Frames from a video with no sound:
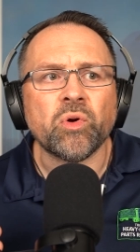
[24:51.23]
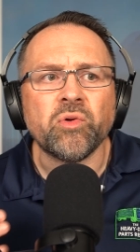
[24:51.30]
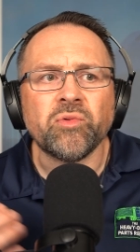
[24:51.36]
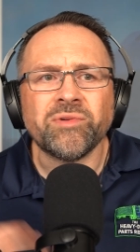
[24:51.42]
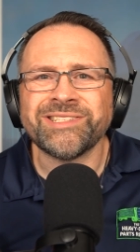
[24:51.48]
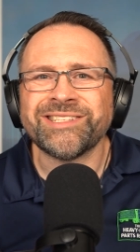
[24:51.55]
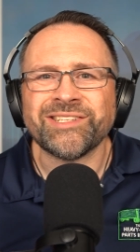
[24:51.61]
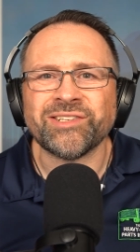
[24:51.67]

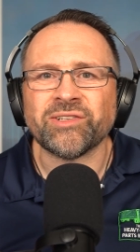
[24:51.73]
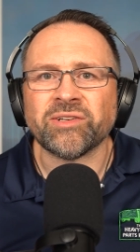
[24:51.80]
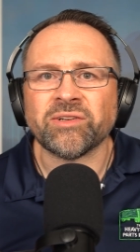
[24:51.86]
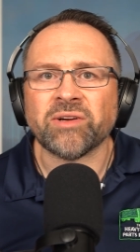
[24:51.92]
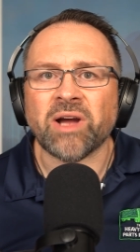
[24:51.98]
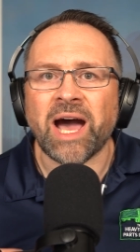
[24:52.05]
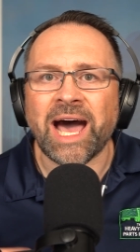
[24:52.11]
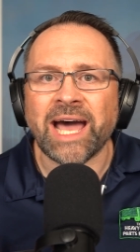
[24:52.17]
who is
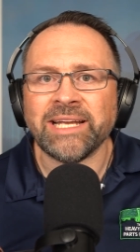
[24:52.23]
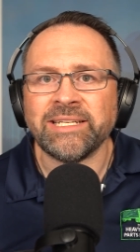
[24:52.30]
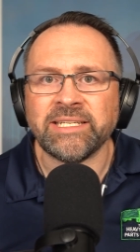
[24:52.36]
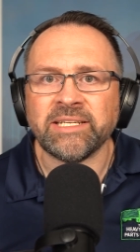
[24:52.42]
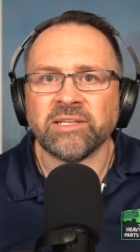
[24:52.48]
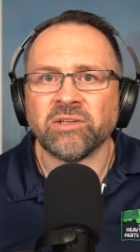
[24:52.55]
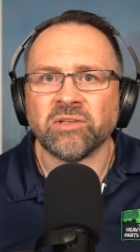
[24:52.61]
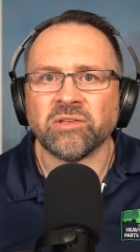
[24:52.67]
your
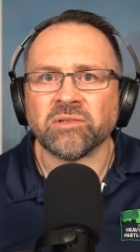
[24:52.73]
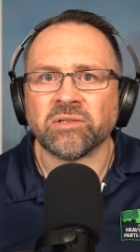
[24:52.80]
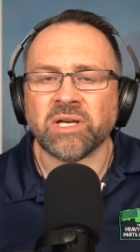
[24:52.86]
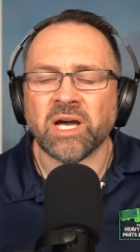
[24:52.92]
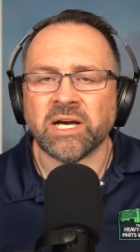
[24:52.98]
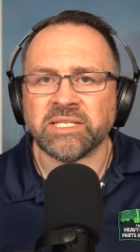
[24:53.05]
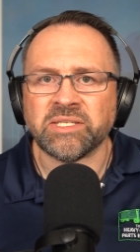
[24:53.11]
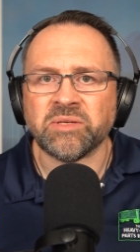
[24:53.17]
ideal
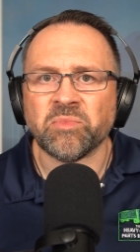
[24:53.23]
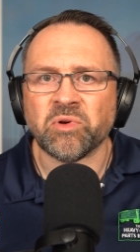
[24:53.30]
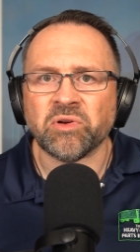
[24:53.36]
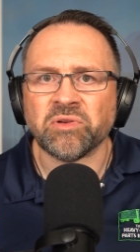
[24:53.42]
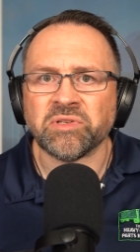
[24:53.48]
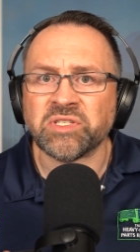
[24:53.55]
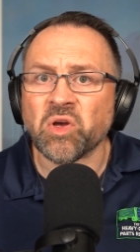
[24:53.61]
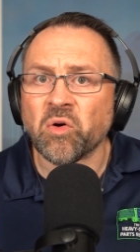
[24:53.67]

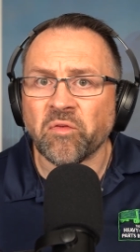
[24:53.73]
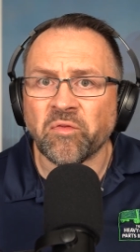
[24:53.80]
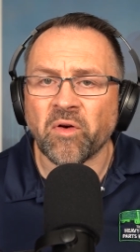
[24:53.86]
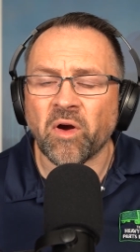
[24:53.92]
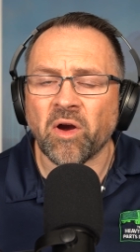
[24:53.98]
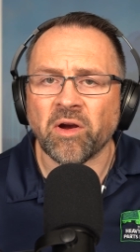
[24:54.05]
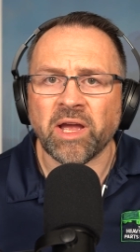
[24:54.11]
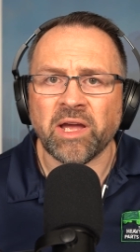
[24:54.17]
customer so
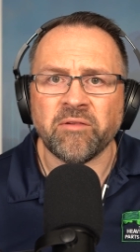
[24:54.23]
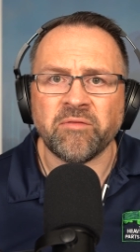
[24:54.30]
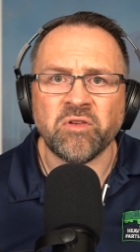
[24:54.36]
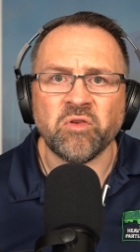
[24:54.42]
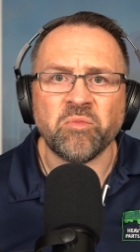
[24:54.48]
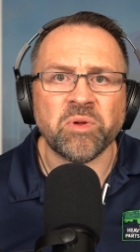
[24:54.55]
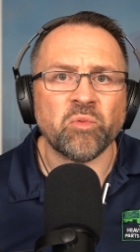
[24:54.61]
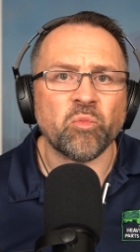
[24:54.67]
far?
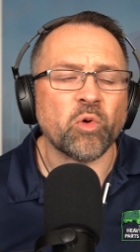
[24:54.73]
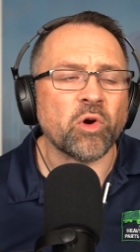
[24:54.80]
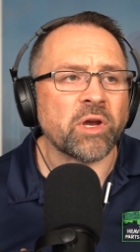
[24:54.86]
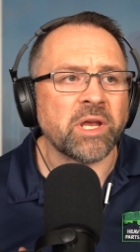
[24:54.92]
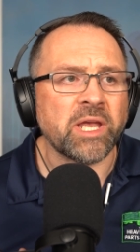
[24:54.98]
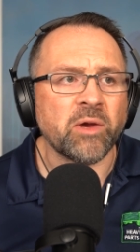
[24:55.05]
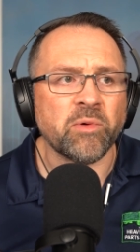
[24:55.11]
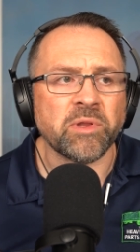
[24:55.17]
Have you been
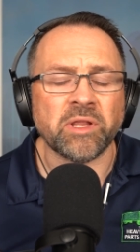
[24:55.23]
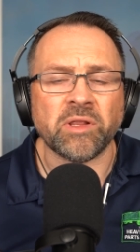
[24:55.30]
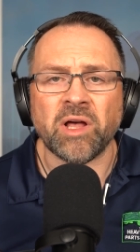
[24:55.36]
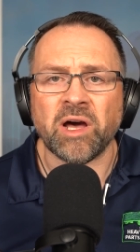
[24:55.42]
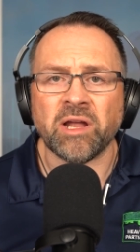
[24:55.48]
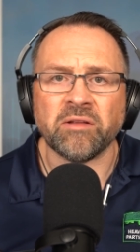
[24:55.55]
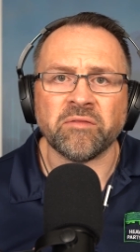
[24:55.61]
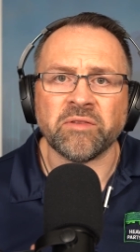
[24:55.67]
working with a
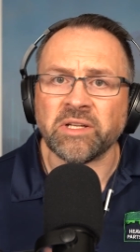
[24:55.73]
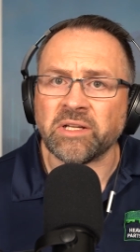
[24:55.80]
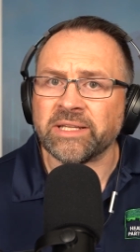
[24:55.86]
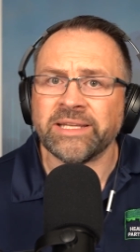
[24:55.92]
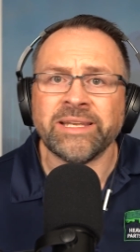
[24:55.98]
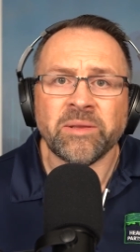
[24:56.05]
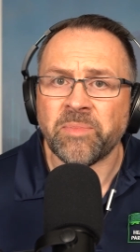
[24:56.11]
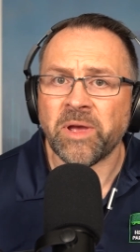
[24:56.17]
lot of
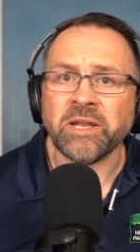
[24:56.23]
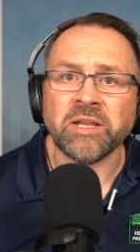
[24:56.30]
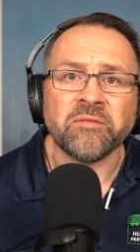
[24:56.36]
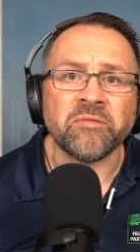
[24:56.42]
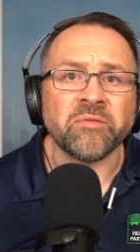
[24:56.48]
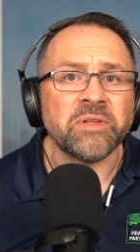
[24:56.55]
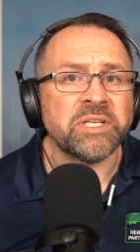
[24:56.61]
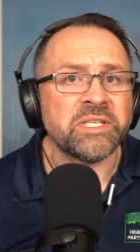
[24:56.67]
little
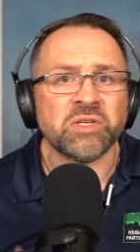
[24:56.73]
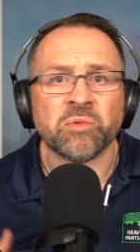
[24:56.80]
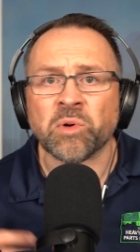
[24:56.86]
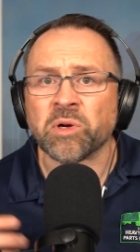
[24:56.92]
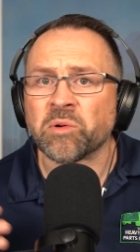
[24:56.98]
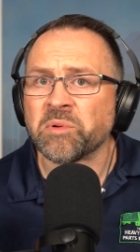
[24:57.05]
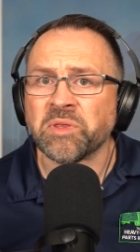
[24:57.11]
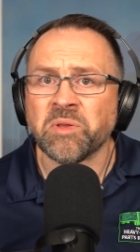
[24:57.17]
independent fleets? You
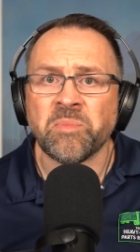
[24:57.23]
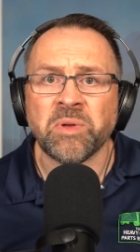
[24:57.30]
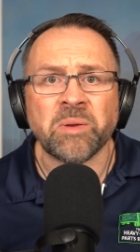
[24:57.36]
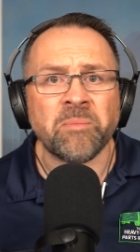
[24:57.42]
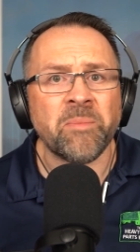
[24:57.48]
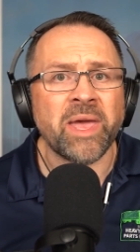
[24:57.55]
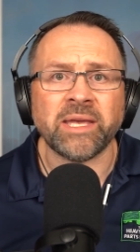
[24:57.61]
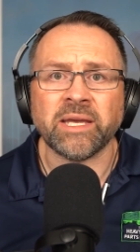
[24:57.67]
work with the
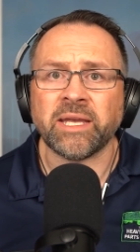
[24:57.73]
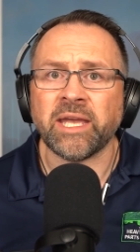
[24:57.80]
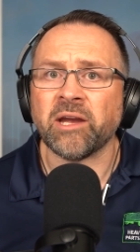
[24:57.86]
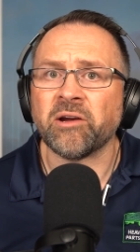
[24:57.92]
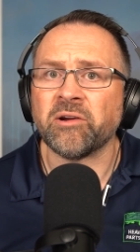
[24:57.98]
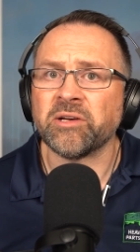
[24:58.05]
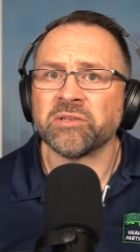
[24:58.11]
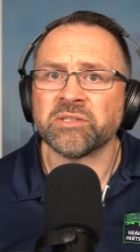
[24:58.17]
big mega
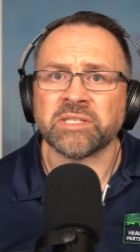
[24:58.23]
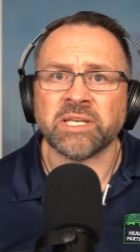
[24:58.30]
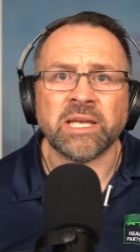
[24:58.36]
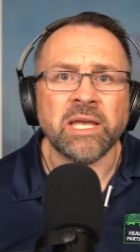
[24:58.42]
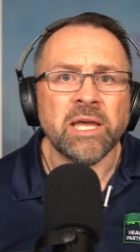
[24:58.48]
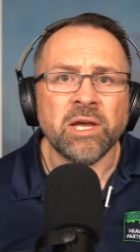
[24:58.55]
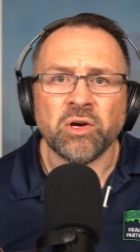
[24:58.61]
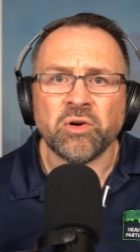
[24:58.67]
carriers.
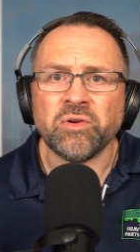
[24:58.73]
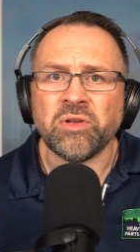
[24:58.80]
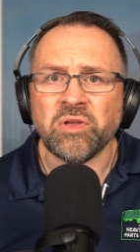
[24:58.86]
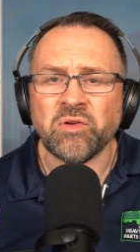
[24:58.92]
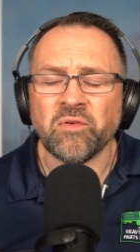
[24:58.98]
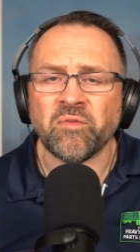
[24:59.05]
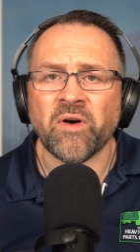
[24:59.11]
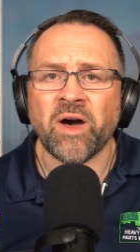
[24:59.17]
Like, who
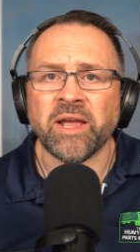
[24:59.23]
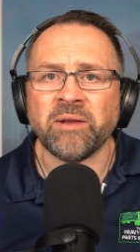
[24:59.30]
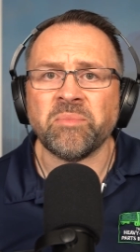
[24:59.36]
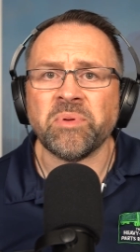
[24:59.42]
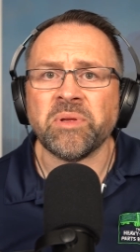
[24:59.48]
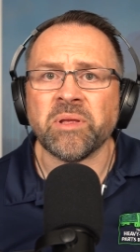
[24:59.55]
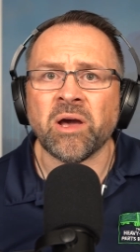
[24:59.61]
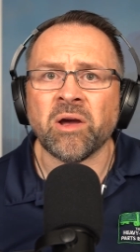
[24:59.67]
do you
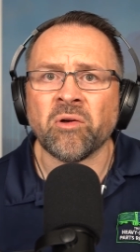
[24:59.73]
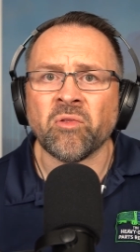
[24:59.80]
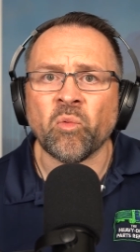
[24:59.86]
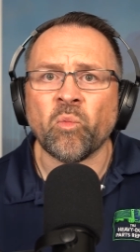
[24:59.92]
find be, are